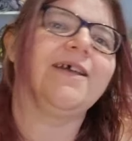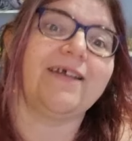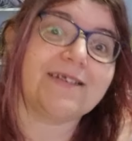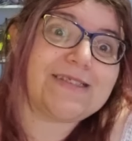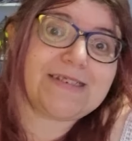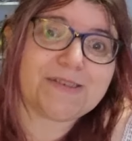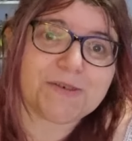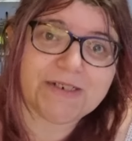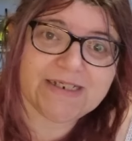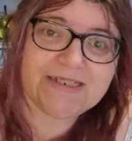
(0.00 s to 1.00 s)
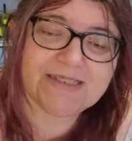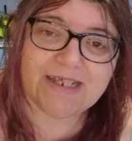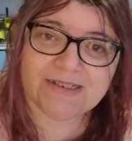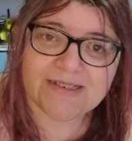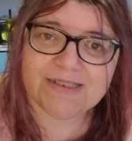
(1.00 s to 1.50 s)
accessories,
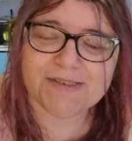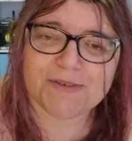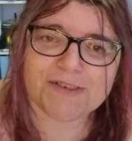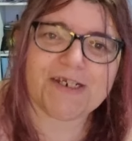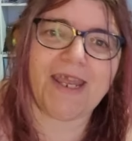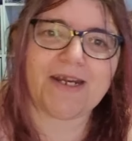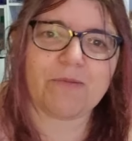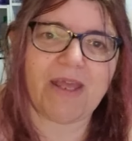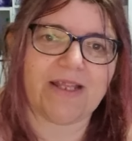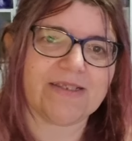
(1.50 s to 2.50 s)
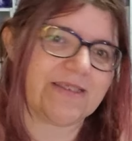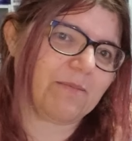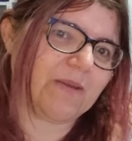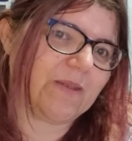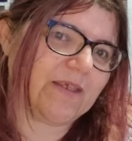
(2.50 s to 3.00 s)
and just to sort of chat about
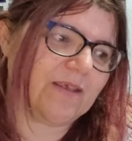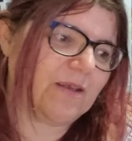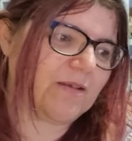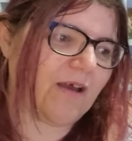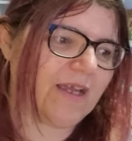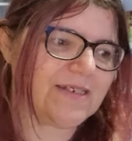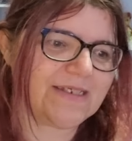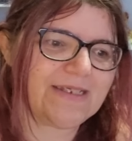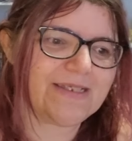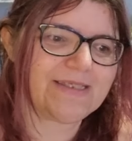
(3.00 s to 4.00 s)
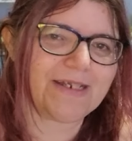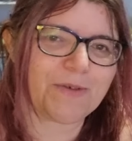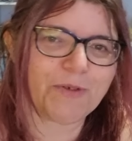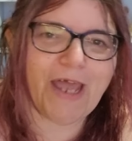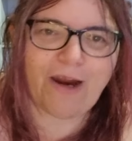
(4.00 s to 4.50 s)
some of the ideas and
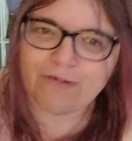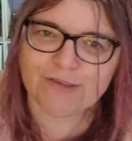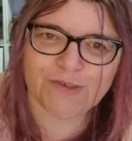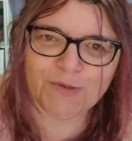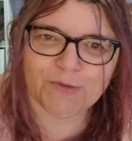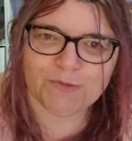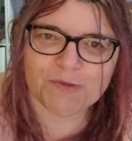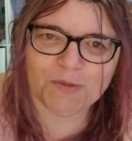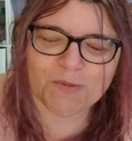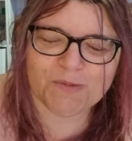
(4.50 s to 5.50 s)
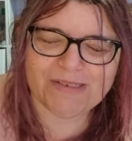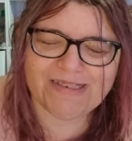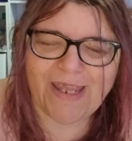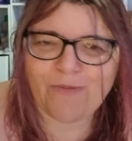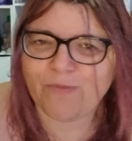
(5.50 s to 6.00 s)
encourage you to just
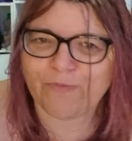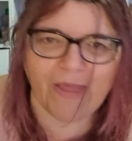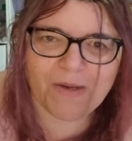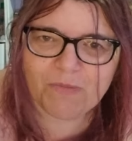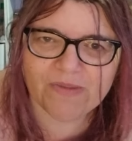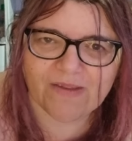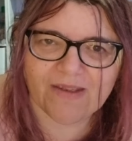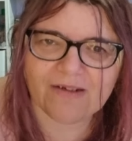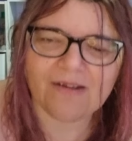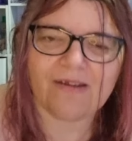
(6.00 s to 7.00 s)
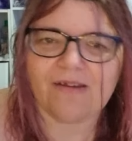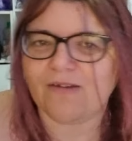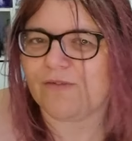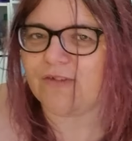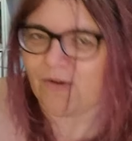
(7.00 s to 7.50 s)
have fun with it.
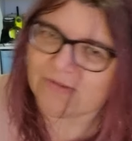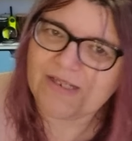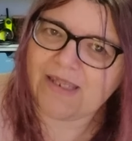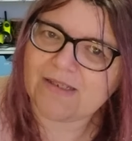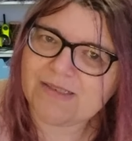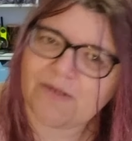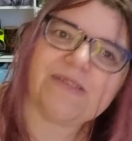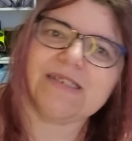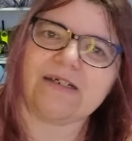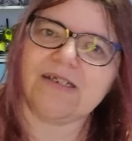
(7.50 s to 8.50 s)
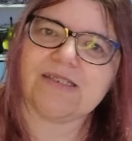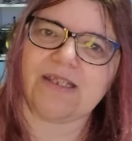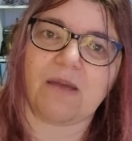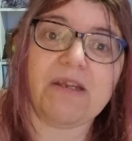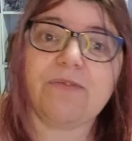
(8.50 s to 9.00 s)
Don't take it so
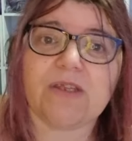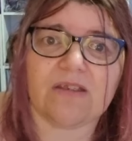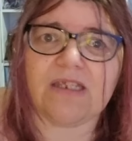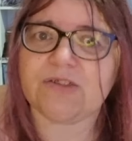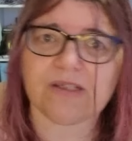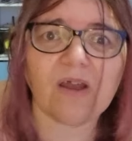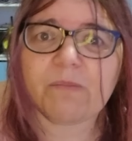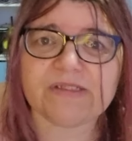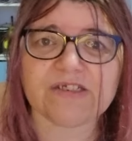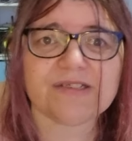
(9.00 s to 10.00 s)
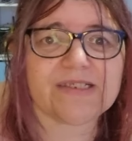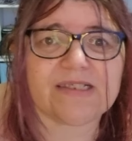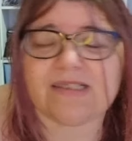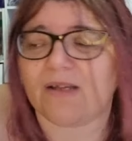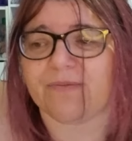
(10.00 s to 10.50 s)
seriously. I mean, if you're entering competitions
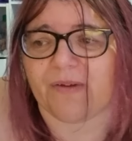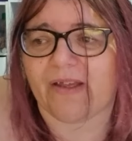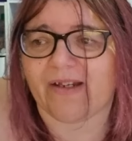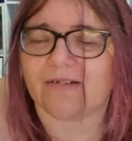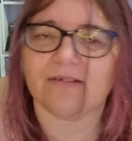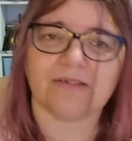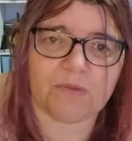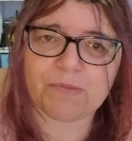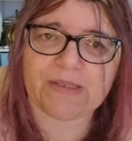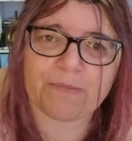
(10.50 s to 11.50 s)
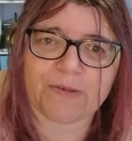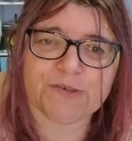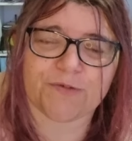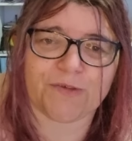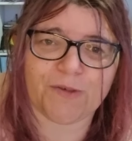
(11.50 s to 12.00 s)
and stuff, fine. You want to put that
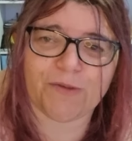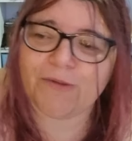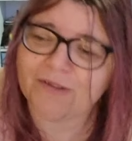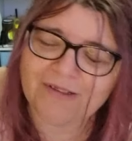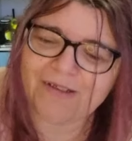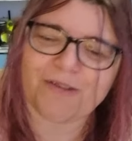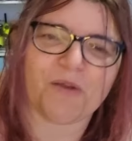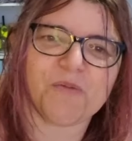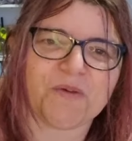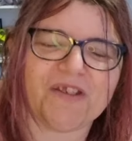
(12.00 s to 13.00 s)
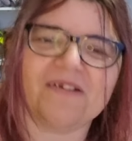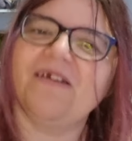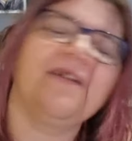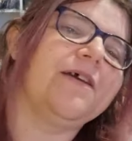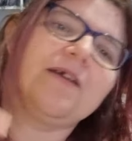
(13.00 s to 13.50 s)
pressure on you, go for it.
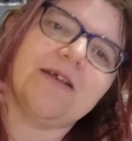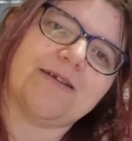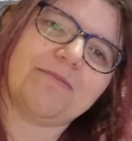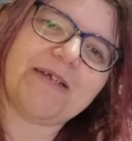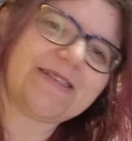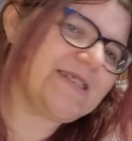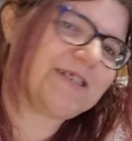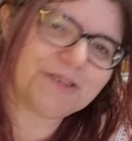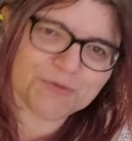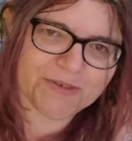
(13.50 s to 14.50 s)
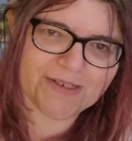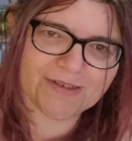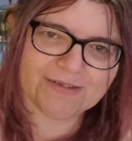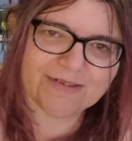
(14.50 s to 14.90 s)
But just enjoy it.